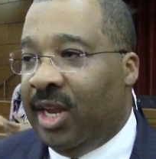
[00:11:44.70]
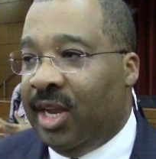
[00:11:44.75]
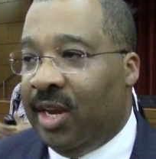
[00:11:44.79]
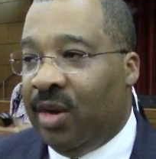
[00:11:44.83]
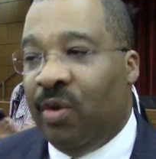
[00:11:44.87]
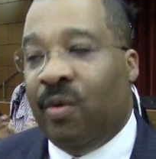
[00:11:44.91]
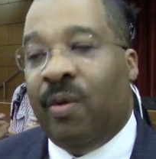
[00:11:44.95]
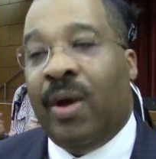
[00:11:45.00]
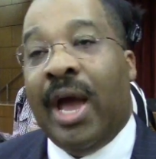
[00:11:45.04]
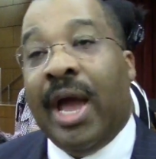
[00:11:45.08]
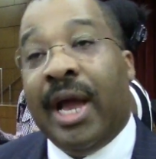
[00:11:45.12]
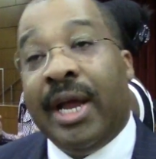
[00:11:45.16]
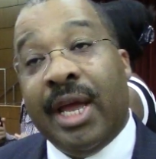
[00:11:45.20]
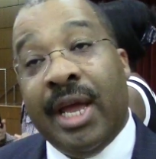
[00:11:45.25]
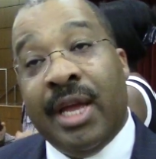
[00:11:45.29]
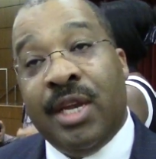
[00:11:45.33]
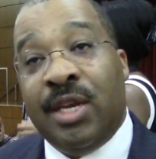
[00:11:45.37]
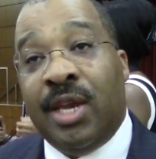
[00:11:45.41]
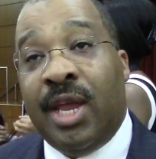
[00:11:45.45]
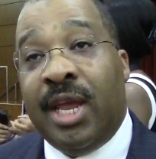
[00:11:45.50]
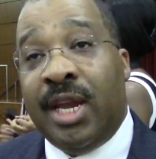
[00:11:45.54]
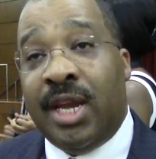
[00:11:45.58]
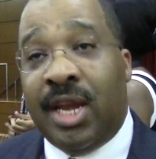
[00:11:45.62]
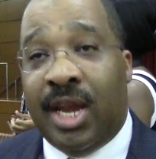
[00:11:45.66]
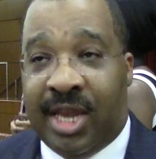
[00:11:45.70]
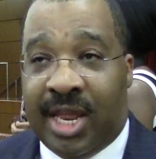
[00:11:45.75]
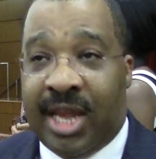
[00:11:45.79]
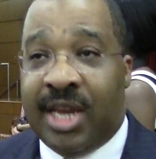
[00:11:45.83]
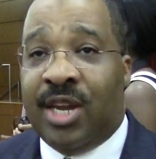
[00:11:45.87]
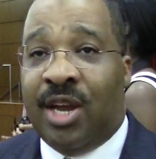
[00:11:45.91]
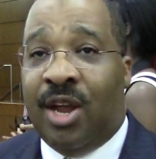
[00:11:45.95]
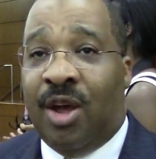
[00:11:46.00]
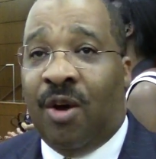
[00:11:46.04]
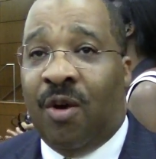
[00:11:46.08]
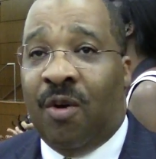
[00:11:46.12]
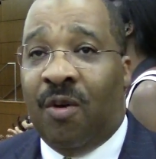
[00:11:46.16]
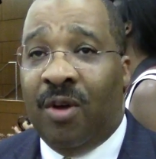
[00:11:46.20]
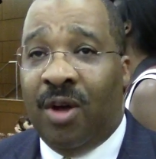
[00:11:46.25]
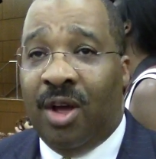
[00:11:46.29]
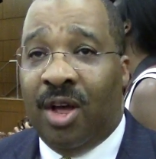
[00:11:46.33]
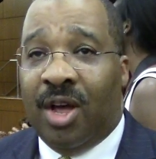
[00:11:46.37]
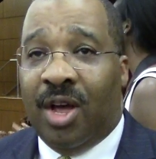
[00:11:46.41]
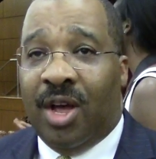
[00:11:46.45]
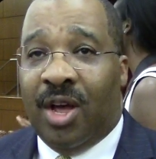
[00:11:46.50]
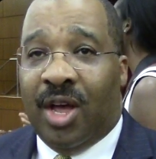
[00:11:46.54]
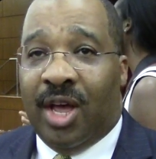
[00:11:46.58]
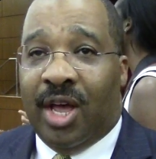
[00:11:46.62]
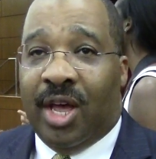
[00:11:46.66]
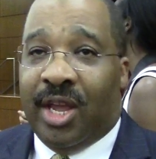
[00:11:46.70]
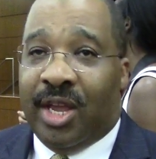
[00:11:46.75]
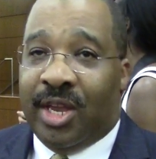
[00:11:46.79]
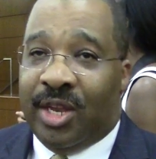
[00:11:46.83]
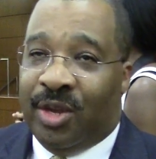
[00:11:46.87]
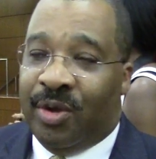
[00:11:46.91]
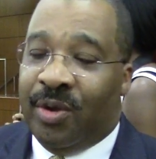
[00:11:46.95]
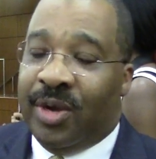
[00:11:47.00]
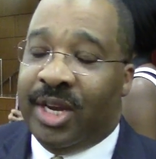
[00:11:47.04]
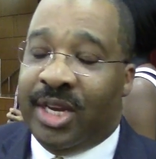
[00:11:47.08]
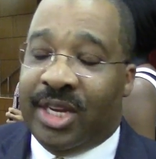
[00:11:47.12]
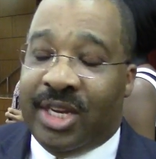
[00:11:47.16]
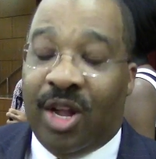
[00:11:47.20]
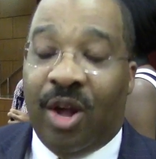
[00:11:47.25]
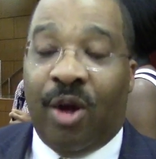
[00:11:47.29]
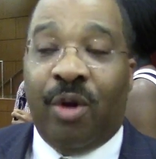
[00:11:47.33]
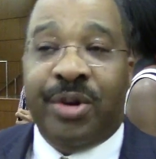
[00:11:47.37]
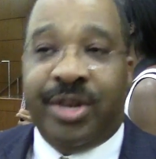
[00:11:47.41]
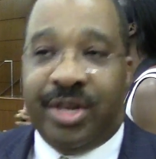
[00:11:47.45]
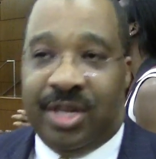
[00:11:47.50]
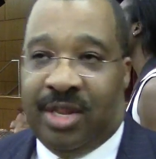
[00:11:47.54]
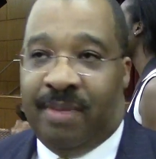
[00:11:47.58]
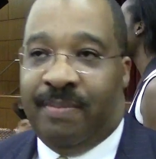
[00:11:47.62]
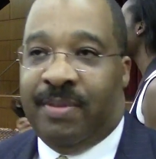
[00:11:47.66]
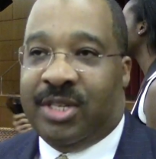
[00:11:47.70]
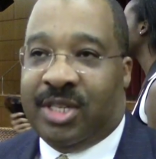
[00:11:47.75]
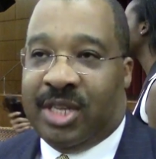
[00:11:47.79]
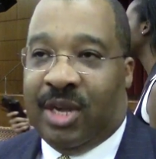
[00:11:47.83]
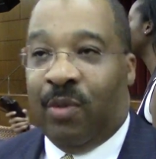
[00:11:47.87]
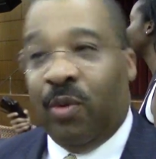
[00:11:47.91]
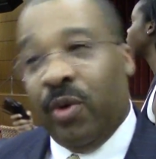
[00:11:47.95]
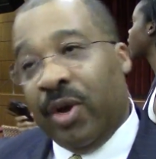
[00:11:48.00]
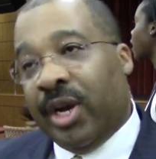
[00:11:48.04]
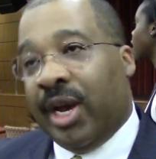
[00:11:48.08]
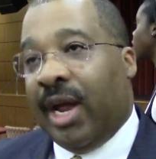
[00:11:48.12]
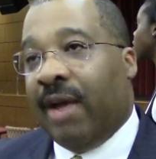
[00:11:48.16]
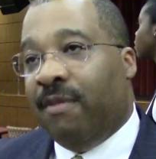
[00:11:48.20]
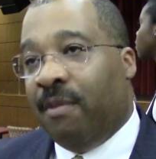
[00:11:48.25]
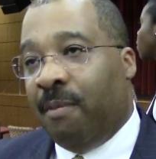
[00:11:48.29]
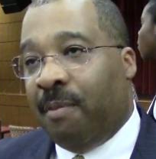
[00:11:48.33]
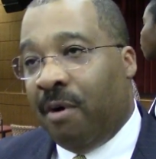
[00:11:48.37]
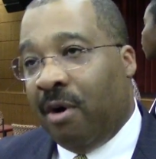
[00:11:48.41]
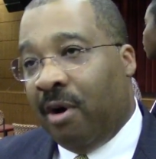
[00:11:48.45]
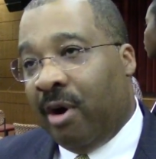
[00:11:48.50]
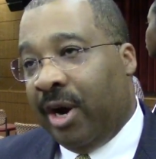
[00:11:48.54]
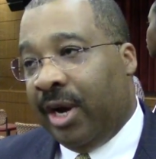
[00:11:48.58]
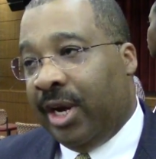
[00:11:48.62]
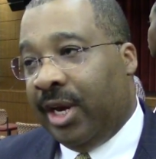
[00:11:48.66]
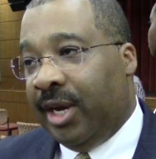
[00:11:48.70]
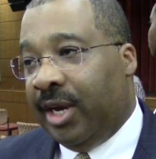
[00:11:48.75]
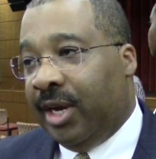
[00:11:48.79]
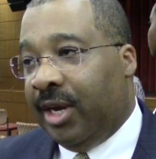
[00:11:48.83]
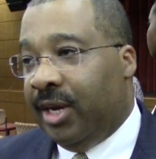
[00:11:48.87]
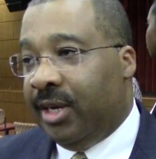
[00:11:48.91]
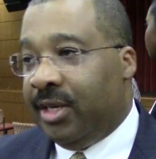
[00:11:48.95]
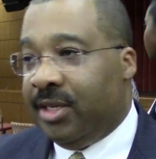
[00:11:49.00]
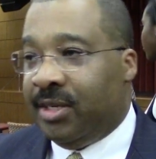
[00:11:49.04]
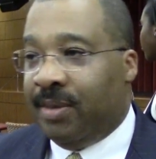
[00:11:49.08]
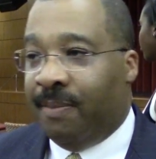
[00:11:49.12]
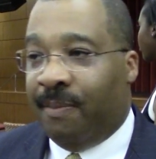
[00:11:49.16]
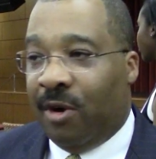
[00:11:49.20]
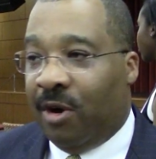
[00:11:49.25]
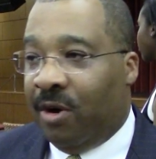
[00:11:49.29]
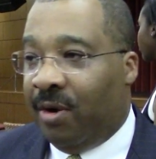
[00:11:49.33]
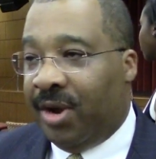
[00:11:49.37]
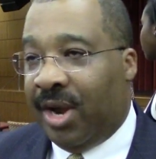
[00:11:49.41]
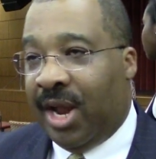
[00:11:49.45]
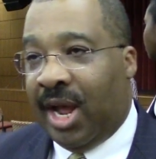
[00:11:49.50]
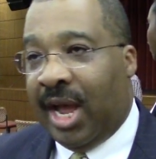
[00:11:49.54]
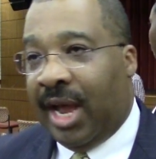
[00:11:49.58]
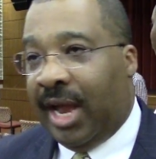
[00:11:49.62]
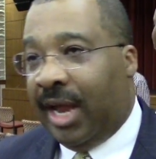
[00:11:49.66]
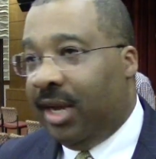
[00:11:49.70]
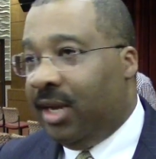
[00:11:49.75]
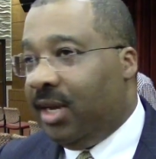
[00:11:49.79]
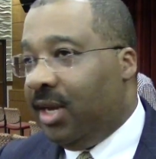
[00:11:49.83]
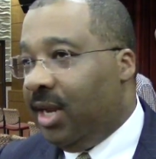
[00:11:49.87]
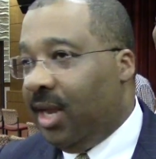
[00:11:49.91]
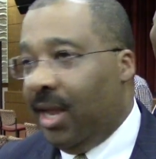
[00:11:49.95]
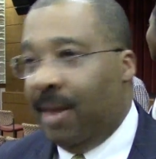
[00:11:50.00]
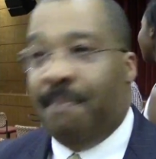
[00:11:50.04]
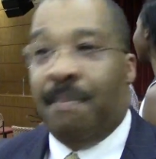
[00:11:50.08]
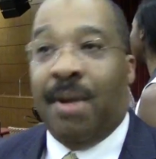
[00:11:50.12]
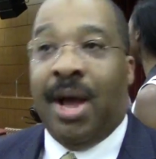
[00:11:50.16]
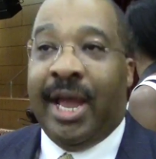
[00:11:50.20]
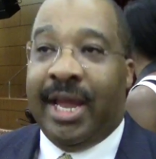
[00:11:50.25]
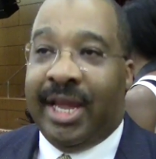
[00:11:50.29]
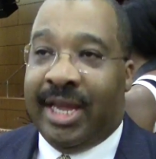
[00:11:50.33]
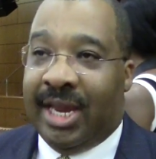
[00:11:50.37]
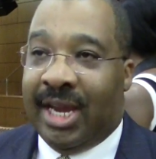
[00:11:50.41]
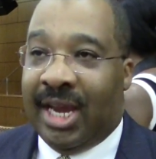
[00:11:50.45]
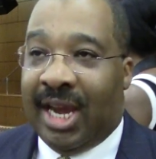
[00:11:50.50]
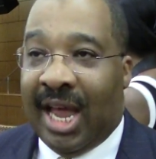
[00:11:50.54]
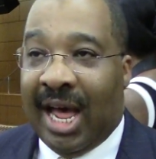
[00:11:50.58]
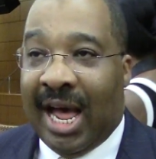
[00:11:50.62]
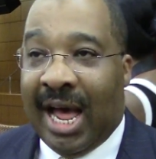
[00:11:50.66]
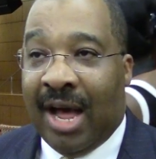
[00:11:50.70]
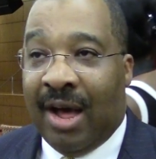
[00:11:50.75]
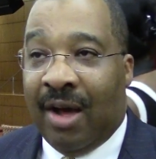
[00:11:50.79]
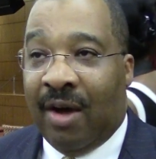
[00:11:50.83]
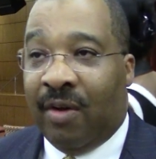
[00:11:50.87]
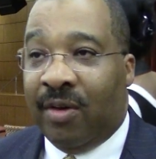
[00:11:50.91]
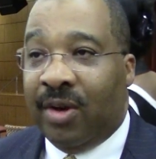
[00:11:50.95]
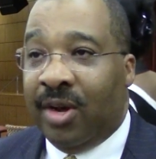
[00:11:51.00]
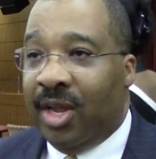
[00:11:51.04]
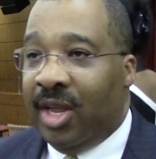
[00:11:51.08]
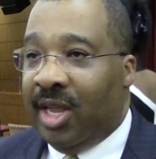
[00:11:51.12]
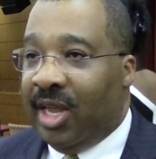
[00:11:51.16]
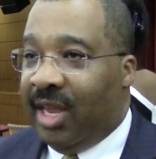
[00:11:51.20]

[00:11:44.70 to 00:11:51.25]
interact, and they know you can go to them and say, we're going to have a party tomorrow night. It might get loud.